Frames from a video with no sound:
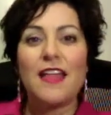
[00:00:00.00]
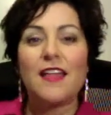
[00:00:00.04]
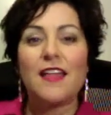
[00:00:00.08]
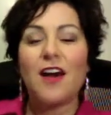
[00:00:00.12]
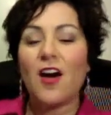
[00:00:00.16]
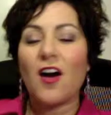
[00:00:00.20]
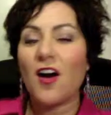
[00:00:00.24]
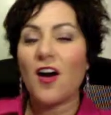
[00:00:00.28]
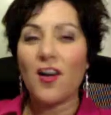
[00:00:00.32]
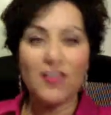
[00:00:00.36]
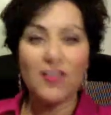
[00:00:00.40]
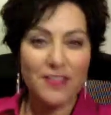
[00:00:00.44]

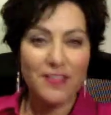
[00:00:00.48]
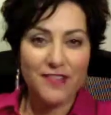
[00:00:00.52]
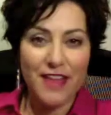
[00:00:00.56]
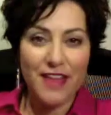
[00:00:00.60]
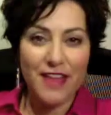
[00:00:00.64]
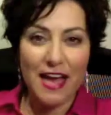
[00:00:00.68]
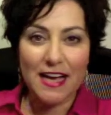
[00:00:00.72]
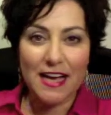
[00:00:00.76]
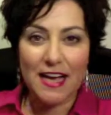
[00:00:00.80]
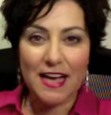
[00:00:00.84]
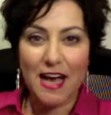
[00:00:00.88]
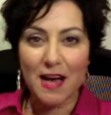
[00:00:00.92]
All of
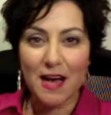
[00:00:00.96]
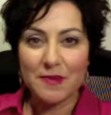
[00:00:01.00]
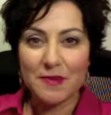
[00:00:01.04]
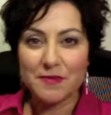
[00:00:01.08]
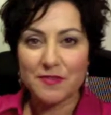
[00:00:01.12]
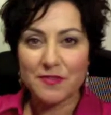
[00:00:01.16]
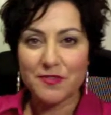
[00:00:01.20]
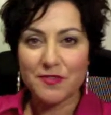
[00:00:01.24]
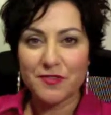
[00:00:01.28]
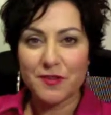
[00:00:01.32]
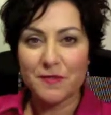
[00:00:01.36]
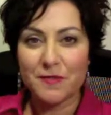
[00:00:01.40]
that
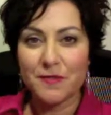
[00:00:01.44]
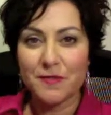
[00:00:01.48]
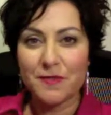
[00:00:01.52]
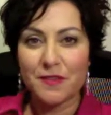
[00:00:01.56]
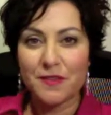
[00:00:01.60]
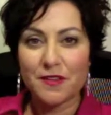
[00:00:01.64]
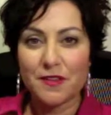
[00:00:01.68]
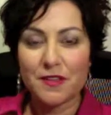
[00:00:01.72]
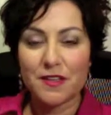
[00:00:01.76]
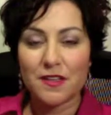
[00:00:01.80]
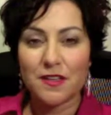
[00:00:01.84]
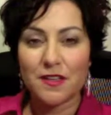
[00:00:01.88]
comes from
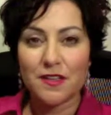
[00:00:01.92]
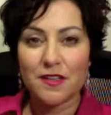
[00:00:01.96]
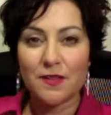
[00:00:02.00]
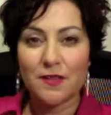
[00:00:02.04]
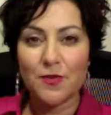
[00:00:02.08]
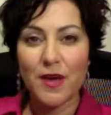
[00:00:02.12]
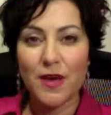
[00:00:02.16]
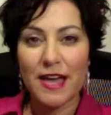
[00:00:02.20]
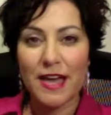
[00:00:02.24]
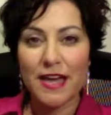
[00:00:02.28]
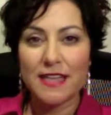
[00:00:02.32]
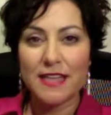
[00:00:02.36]

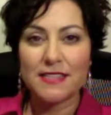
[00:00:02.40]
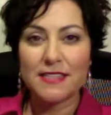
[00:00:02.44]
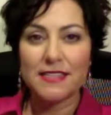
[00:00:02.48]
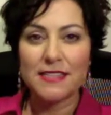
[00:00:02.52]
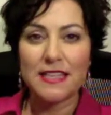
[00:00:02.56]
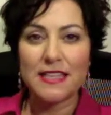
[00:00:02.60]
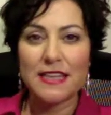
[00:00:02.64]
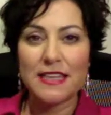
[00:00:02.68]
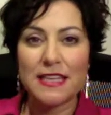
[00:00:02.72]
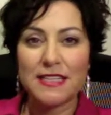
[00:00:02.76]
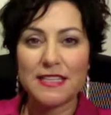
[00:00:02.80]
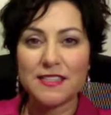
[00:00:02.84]
ways
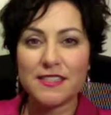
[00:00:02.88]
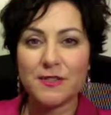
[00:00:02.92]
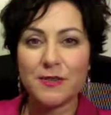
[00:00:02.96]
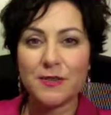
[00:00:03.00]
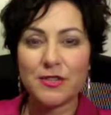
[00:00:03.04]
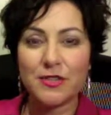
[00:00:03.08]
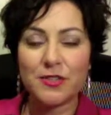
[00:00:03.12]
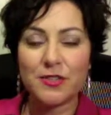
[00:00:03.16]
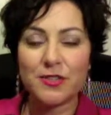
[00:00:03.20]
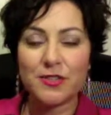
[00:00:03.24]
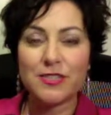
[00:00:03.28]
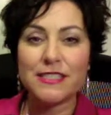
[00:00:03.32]
and things that we
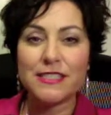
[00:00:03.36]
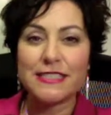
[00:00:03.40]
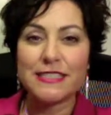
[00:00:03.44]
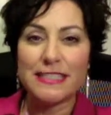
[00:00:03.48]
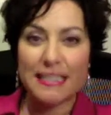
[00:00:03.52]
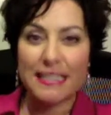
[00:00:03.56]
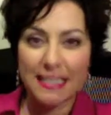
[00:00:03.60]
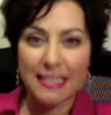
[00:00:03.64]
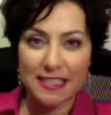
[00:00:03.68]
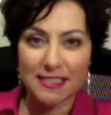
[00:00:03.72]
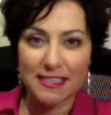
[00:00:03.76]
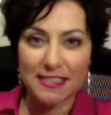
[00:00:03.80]
learned as
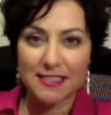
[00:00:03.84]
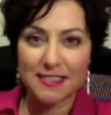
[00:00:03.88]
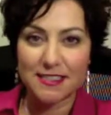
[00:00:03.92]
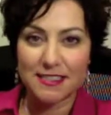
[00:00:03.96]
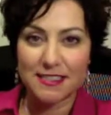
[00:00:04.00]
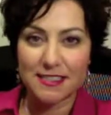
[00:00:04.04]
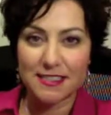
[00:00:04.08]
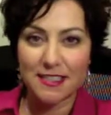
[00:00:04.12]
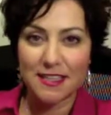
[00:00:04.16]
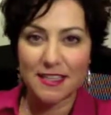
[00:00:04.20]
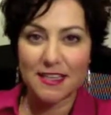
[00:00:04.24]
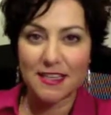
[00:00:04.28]
kids.
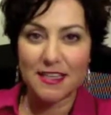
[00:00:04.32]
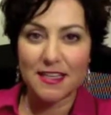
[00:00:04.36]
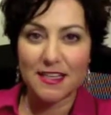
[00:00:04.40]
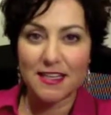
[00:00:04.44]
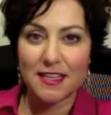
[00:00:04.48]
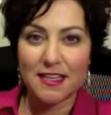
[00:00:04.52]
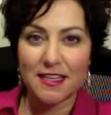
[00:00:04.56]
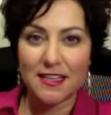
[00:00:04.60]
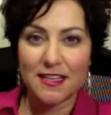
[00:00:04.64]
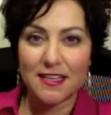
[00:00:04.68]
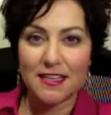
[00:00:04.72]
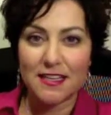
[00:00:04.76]

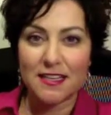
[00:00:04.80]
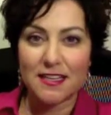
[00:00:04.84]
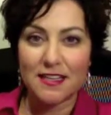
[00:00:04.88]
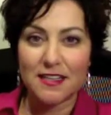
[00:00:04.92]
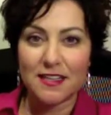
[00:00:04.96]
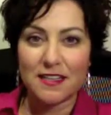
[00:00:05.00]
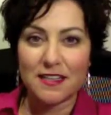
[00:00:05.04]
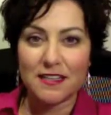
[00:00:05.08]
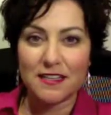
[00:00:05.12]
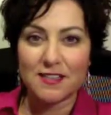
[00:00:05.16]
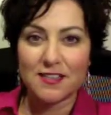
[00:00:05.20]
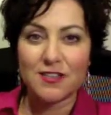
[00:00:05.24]

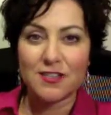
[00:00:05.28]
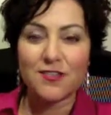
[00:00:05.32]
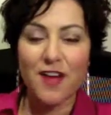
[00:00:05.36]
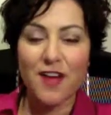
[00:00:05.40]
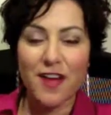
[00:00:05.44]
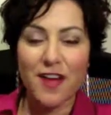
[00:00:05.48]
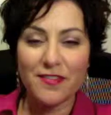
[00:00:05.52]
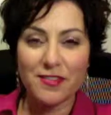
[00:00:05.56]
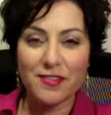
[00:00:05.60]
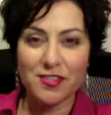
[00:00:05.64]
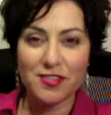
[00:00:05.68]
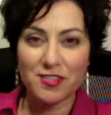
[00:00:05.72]

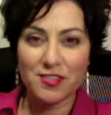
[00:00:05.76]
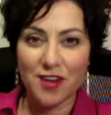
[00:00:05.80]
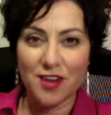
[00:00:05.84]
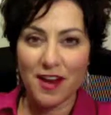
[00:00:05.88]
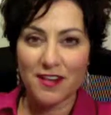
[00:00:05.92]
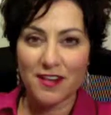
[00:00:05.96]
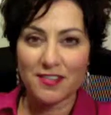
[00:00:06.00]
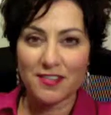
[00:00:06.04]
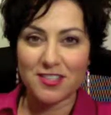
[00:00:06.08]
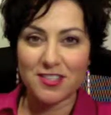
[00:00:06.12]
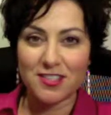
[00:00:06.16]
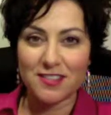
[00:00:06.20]
Survival
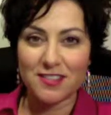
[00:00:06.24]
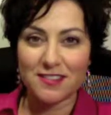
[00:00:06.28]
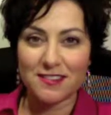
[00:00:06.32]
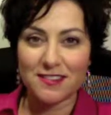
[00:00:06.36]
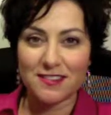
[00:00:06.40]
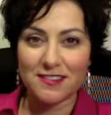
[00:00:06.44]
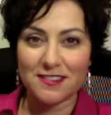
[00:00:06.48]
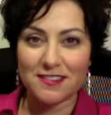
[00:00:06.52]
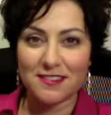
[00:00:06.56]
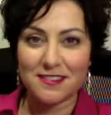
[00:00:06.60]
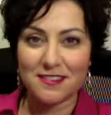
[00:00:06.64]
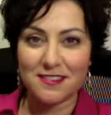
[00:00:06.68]

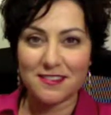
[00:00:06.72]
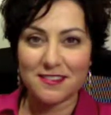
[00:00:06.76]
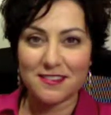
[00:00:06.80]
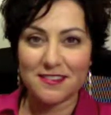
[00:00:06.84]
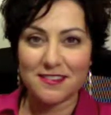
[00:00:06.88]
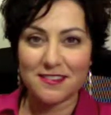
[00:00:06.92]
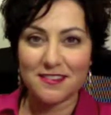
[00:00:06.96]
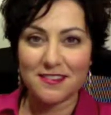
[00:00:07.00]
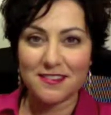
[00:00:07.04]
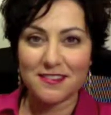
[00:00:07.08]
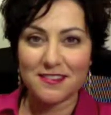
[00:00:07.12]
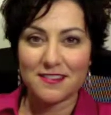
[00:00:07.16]
strategies.
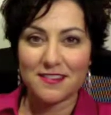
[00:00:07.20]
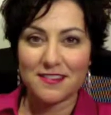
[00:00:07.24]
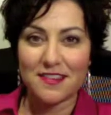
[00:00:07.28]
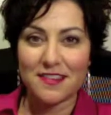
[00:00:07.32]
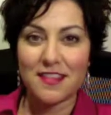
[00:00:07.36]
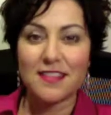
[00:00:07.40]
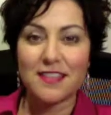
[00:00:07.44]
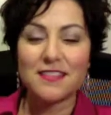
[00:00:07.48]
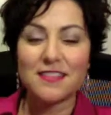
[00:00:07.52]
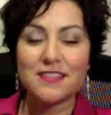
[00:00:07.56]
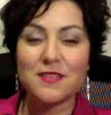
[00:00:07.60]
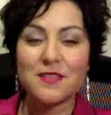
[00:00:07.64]

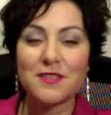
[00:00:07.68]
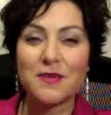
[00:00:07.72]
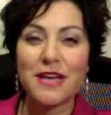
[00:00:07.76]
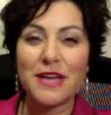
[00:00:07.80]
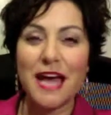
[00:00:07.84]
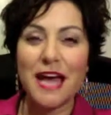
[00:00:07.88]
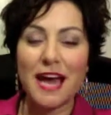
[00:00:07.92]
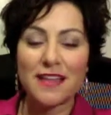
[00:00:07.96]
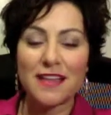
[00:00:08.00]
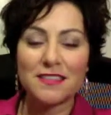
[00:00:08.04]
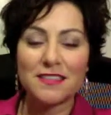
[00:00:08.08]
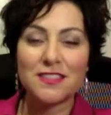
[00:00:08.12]
Things that we
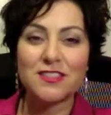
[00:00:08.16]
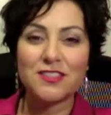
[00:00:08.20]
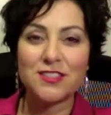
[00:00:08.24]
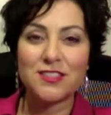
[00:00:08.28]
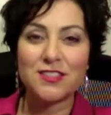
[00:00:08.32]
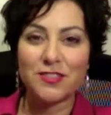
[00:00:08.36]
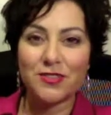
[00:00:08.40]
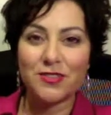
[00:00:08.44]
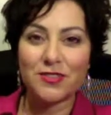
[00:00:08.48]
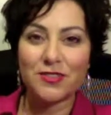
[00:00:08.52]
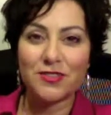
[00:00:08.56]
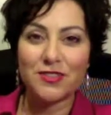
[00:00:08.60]
had to
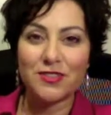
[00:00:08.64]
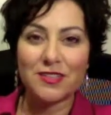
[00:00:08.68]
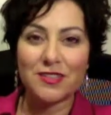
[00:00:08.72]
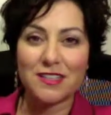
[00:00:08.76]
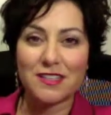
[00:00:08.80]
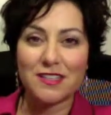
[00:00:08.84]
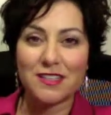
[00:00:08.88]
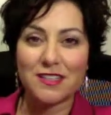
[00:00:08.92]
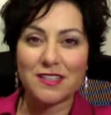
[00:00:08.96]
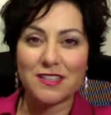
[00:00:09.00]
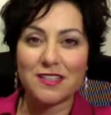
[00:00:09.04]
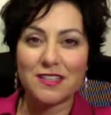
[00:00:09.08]
do
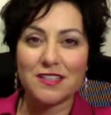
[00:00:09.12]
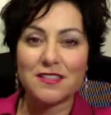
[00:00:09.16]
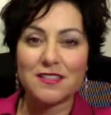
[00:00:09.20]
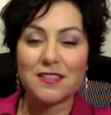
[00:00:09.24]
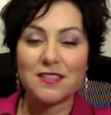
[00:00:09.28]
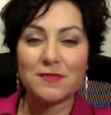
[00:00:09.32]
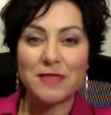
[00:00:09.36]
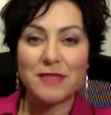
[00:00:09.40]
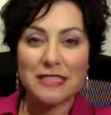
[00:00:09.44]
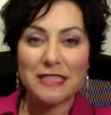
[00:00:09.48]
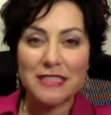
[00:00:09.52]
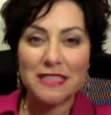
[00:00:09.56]
to
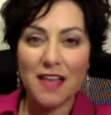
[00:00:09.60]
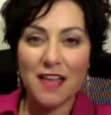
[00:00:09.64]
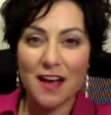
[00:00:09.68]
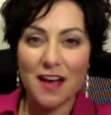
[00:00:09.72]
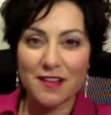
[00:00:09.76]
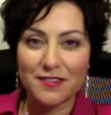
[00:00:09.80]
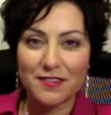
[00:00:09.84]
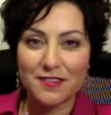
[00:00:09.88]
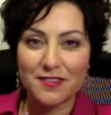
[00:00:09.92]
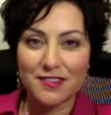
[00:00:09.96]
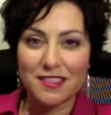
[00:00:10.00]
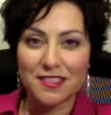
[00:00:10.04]
be
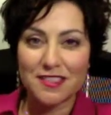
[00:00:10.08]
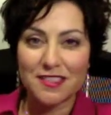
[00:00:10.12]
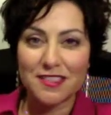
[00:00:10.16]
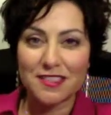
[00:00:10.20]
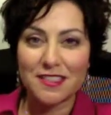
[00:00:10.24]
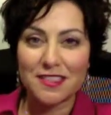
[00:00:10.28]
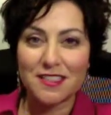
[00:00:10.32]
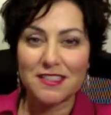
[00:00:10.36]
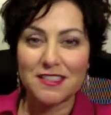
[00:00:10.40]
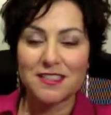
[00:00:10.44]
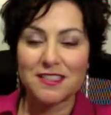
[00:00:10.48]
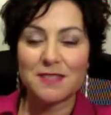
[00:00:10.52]
loved,
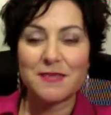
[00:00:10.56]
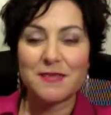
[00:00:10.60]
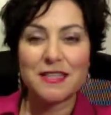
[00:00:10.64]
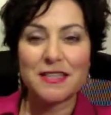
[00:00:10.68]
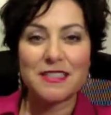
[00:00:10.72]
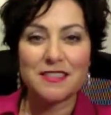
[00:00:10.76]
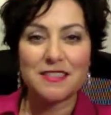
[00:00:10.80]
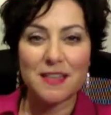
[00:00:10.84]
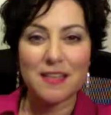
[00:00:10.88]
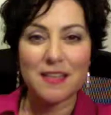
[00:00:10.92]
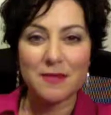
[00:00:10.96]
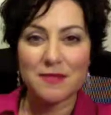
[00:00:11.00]
to be
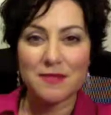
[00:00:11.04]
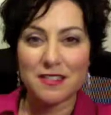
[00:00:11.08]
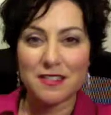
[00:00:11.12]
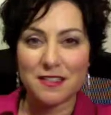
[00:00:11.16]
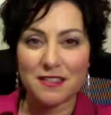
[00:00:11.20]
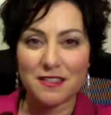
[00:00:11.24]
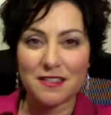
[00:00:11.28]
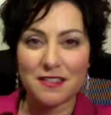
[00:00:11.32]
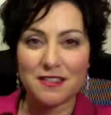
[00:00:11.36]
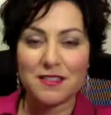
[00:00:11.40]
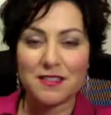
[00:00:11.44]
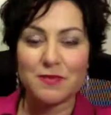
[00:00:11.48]
accepted,
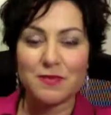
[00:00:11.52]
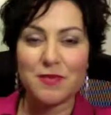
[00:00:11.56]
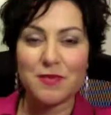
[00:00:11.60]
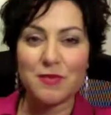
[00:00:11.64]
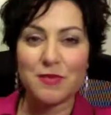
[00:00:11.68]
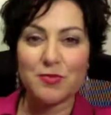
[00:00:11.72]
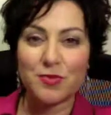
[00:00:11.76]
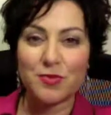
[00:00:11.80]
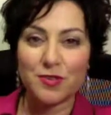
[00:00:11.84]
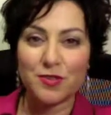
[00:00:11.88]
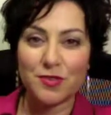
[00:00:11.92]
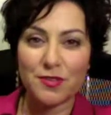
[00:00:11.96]
to be
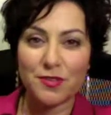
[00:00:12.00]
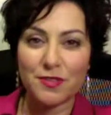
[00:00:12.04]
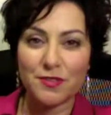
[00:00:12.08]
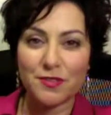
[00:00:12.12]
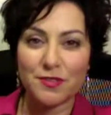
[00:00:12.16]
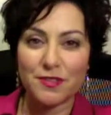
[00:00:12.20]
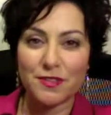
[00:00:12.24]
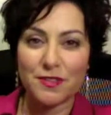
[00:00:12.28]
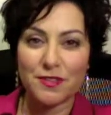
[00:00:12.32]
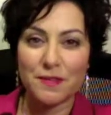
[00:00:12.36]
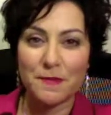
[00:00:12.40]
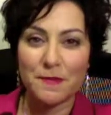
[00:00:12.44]

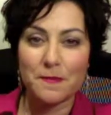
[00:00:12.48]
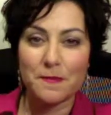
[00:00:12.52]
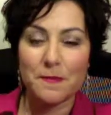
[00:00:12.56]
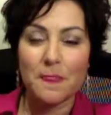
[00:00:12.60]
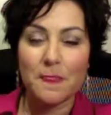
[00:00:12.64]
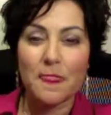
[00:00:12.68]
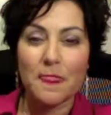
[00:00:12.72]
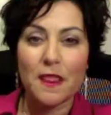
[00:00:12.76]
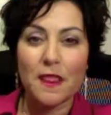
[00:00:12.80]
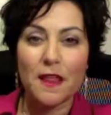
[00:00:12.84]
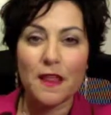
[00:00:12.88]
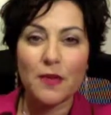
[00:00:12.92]
approved.
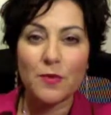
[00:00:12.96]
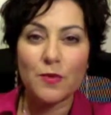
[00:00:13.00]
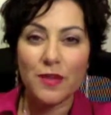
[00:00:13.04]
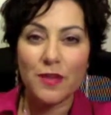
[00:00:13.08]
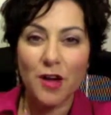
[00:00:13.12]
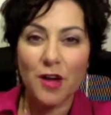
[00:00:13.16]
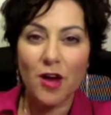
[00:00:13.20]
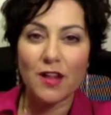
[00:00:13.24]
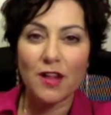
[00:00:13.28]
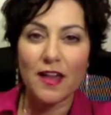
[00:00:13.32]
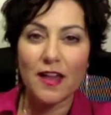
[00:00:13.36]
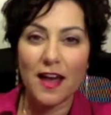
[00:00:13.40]
We
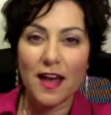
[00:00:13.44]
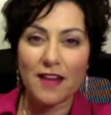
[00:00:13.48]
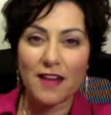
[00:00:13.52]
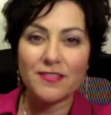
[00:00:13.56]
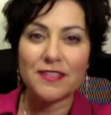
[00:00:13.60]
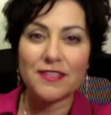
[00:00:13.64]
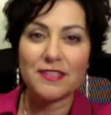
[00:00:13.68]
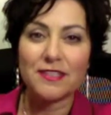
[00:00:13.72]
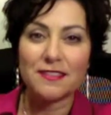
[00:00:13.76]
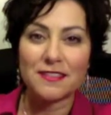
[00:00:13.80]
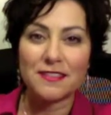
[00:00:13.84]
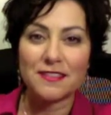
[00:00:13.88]
all have it.